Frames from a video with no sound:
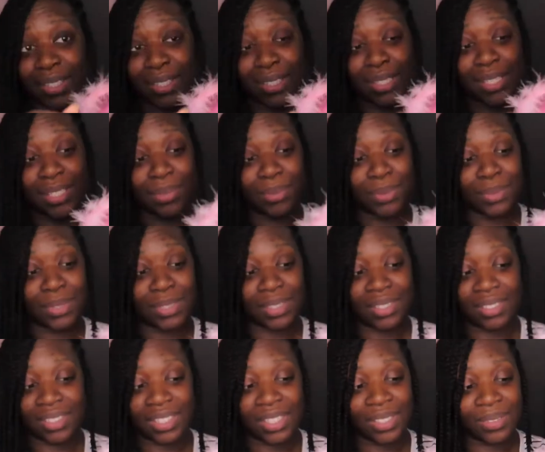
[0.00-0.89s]
These
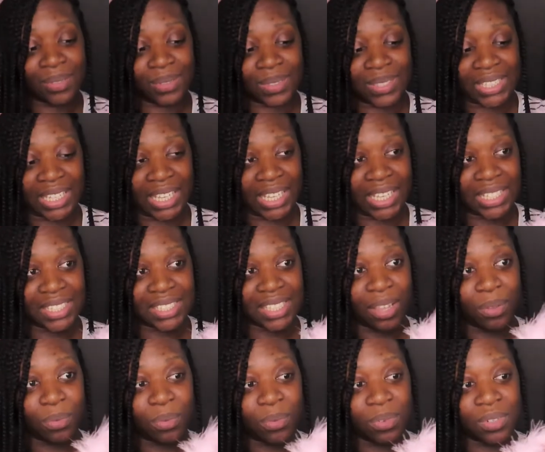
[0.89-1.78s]
was nice.
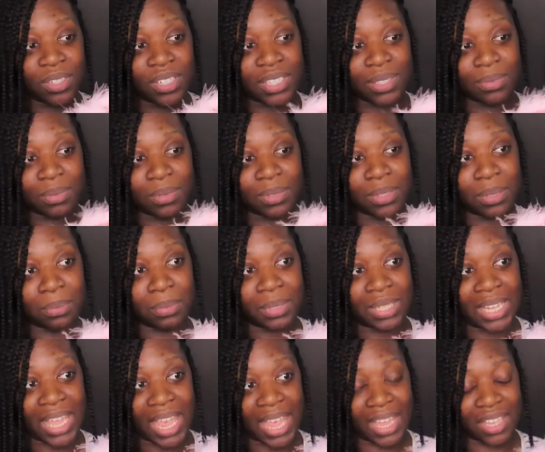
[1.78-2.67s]
I wore this with the
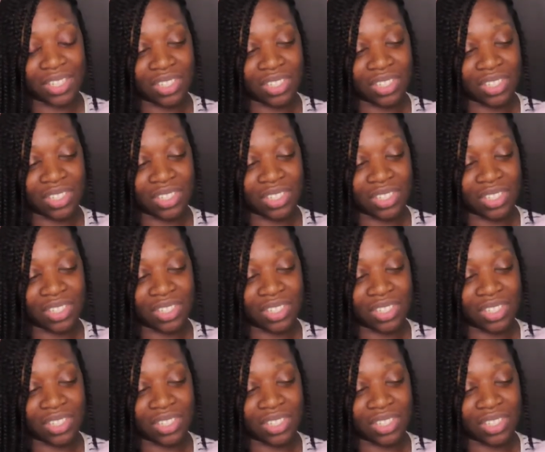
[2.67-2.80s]
black